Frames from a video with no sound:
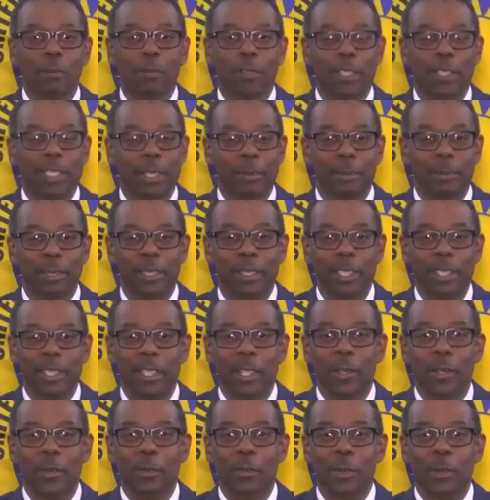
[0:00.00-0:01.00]
comfortable,
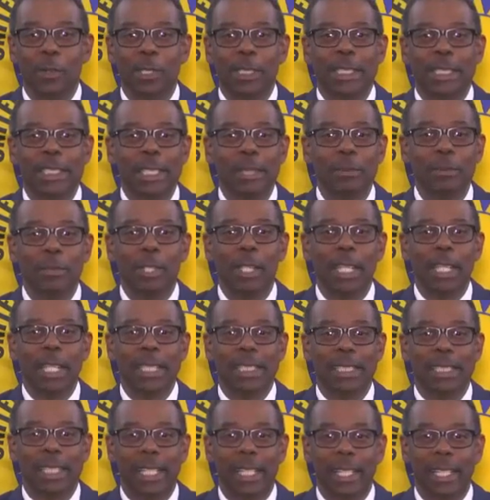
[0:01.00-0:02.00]
more
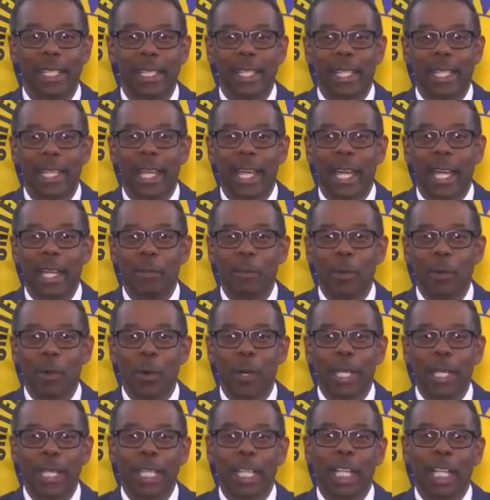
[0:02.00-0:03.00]
stimulating, and
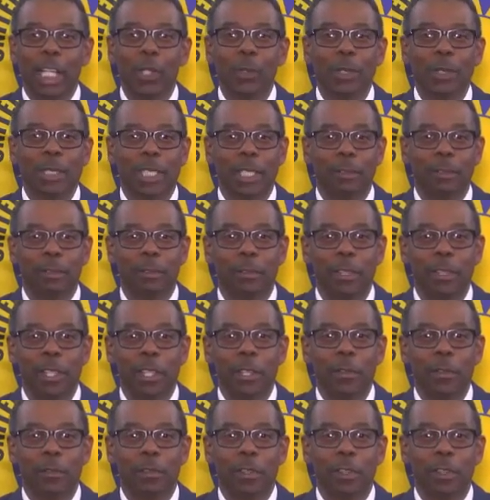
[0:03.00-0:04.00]
more inclusive
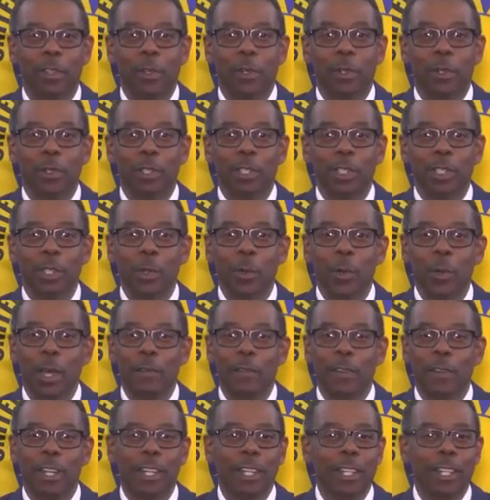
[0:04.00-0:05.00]
for those who
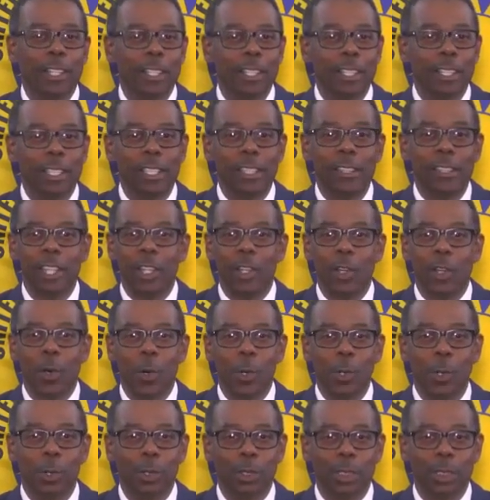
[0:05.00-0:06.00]
have earned the
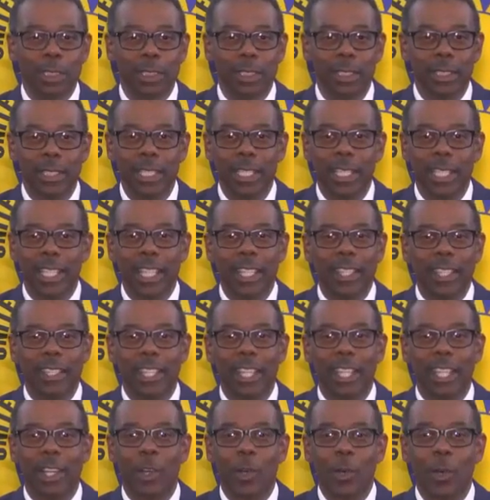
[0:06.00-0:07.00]
gold
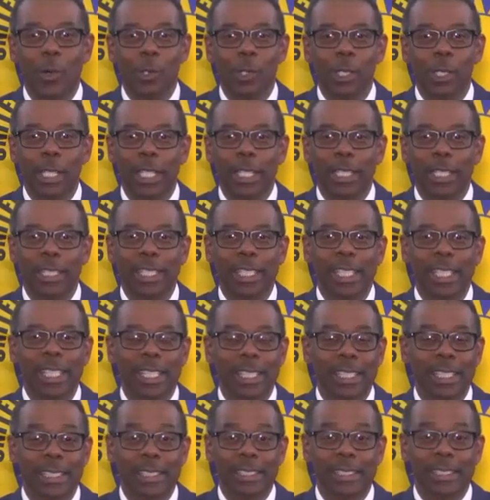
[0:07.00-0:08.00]
in their golden
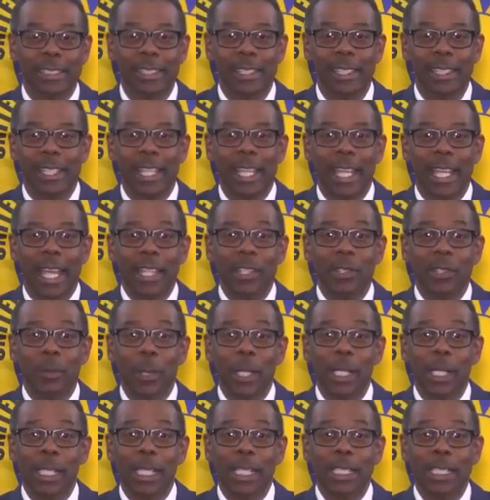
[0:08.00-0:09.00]
years, as
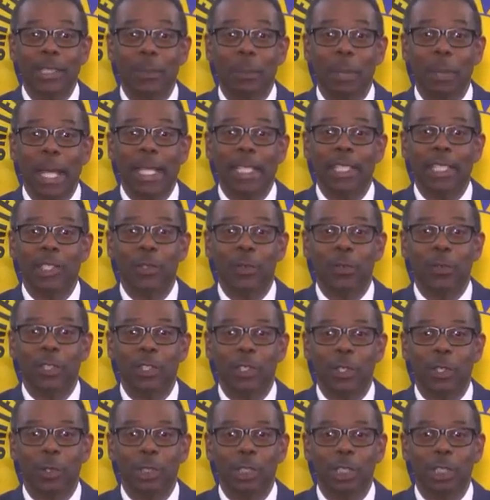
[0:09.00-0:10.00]
well as plans
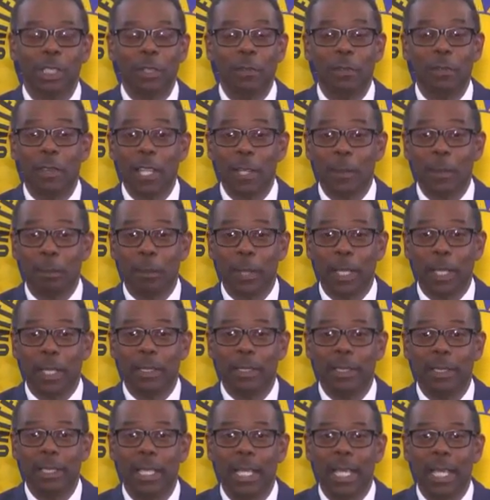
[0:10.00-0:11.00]
for social
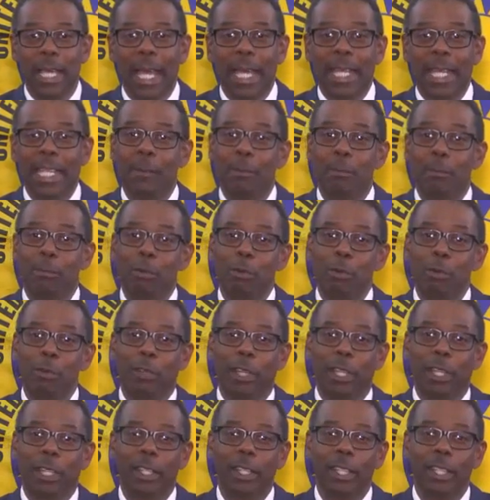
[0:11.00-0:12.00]
development and
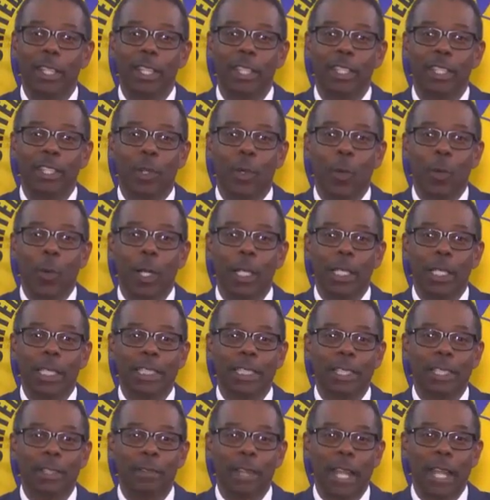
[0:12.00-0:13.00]
improving the
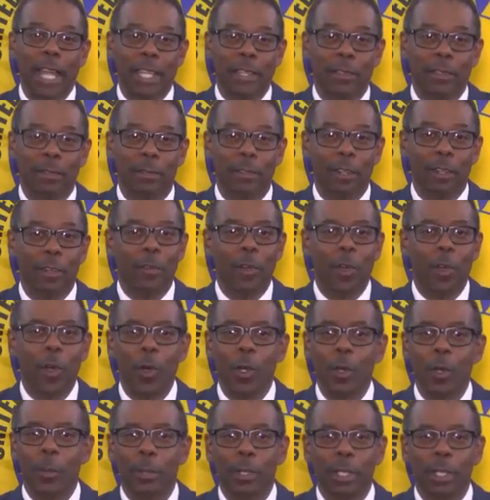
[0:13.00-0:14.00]
quality of life of
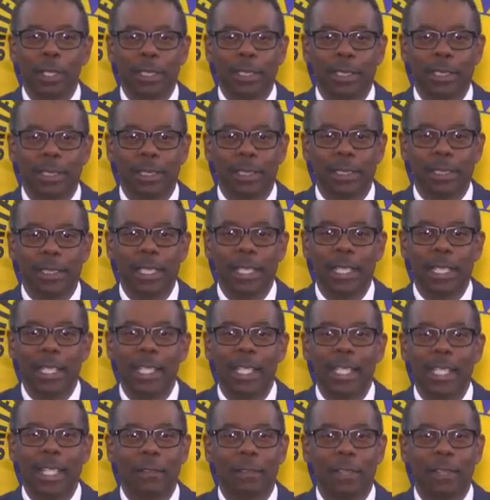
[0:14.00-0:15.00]
all persons
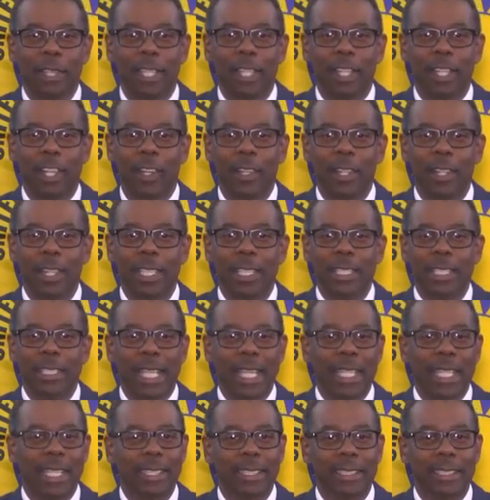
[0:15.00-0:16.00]
living on
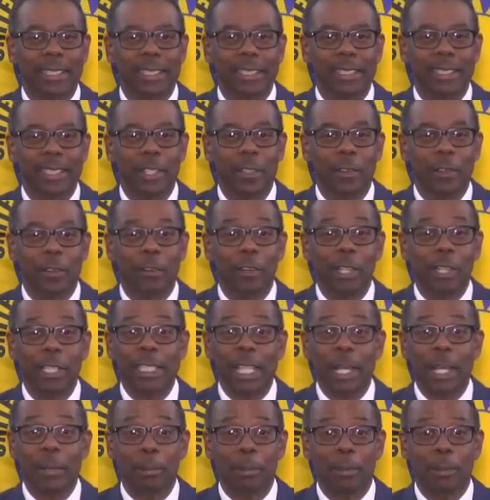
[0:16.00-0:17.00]
these islands. For
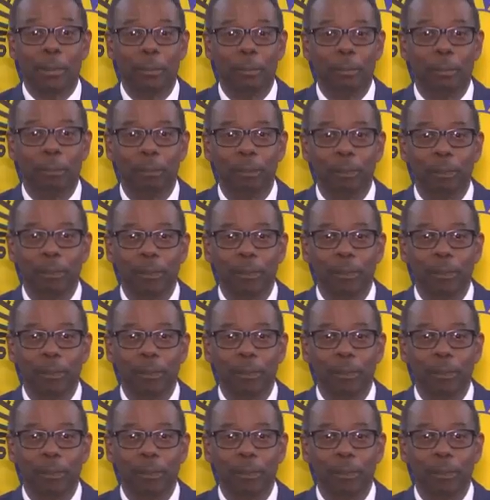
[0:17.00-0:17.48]
example,